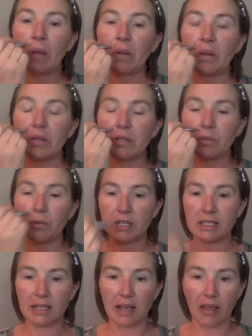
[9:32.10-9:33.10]
So these two
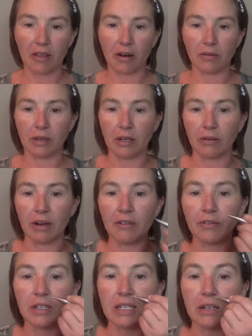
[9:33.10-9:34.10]
points together are really
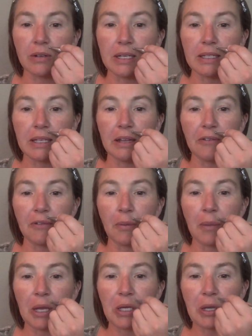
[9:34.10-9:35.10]
great for decreasing
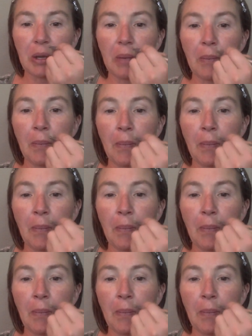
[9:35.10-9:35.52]
inflammation.